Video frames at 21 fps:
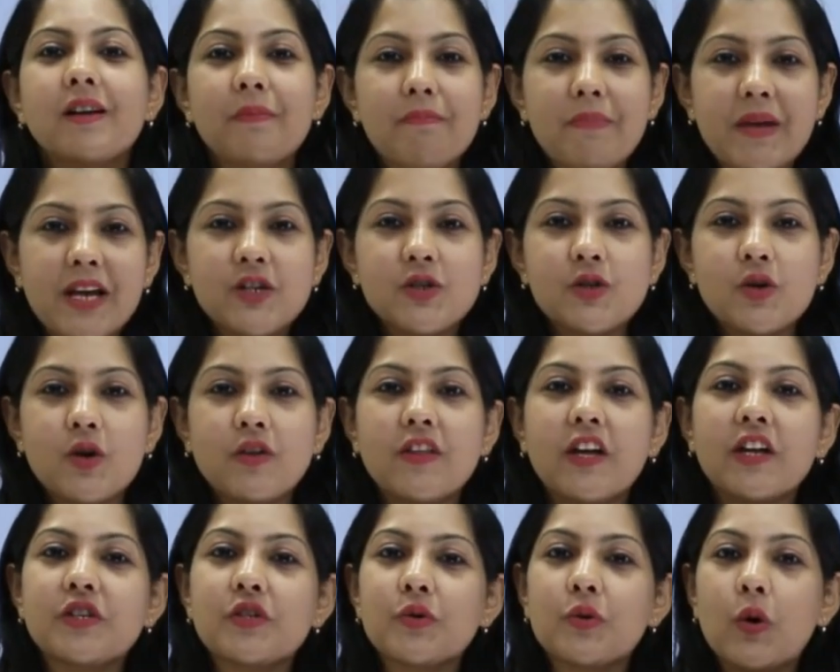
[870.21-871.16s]
Make sure
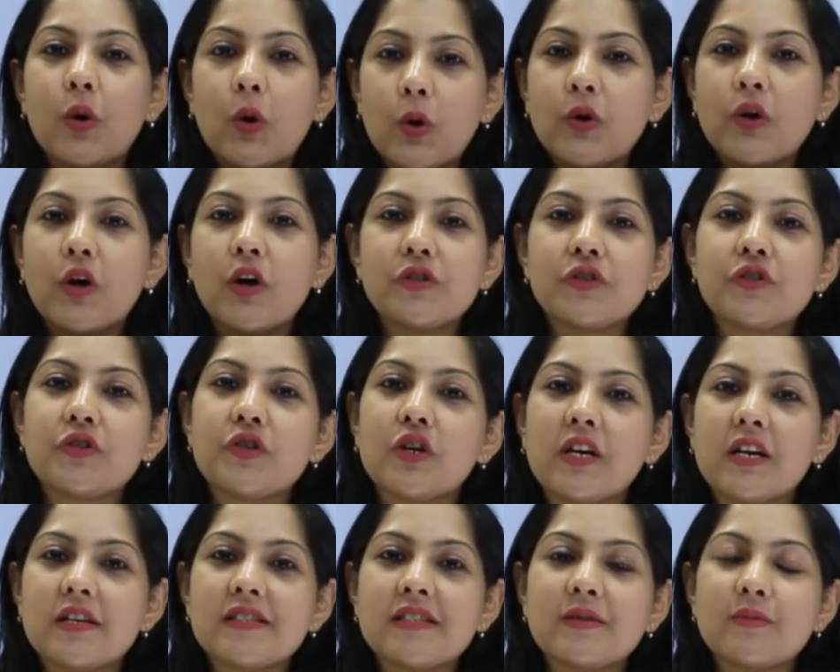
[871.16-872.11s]
that you hold on to your
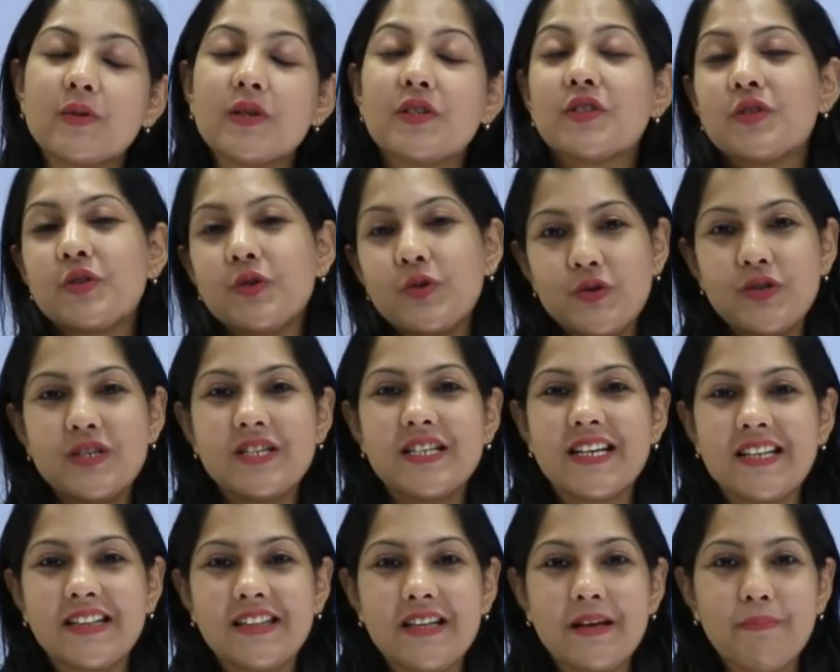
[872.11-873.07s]
customers to
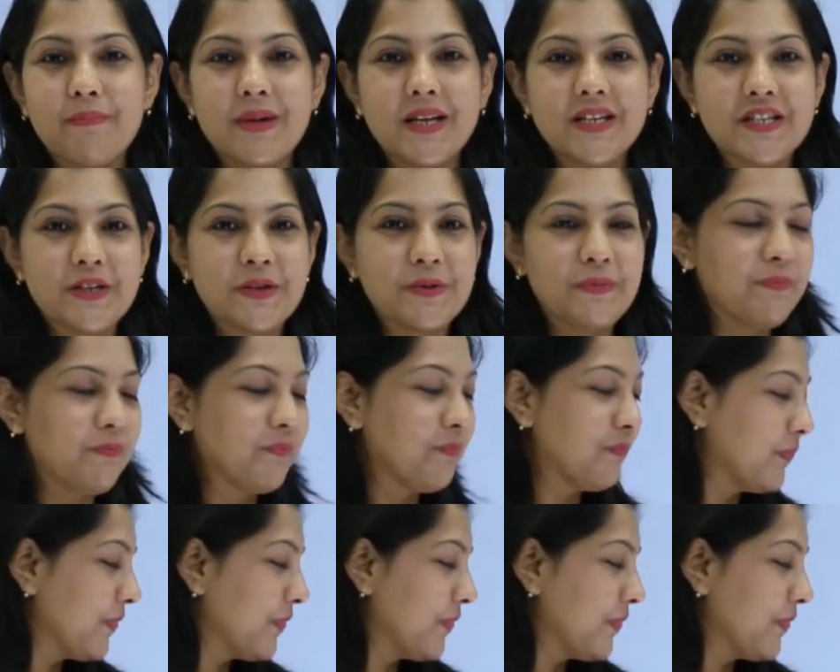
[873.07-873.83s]
retain them better.